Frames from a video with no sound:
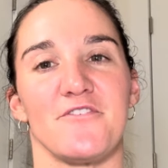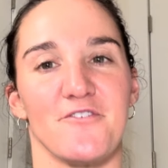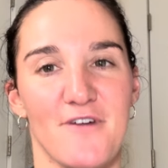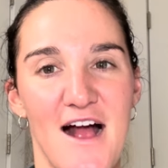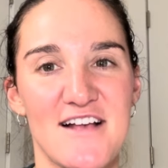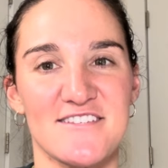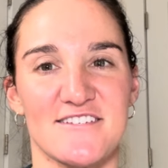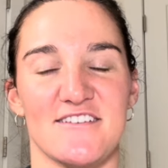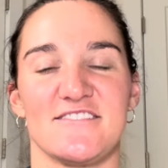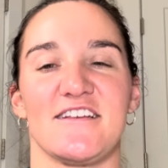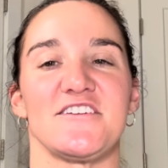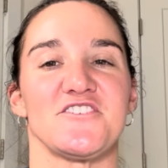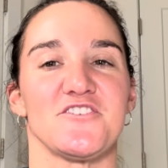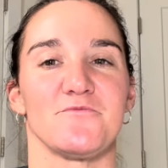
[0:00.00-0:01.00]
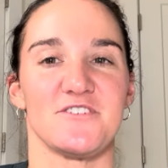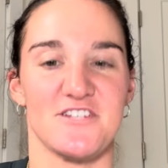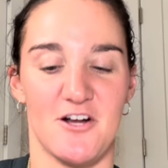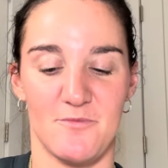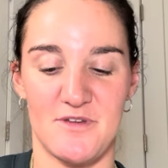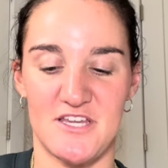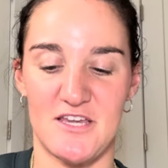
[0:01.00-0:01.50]
thoracic extension, which
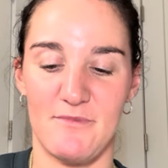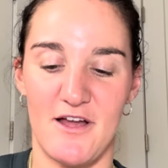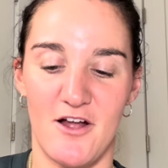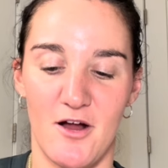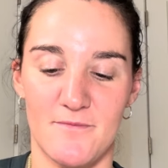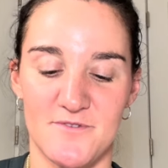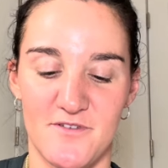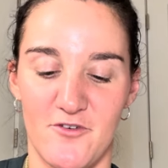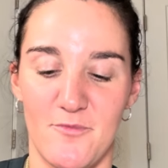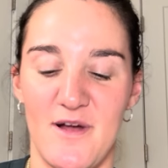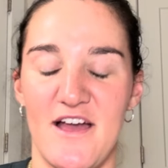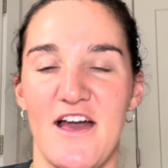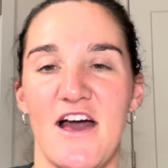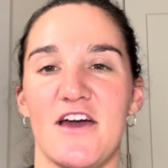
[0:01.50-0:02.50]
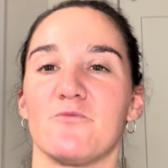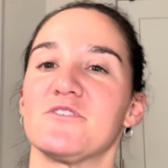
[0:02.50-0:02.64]
helped me keep my arms over my head,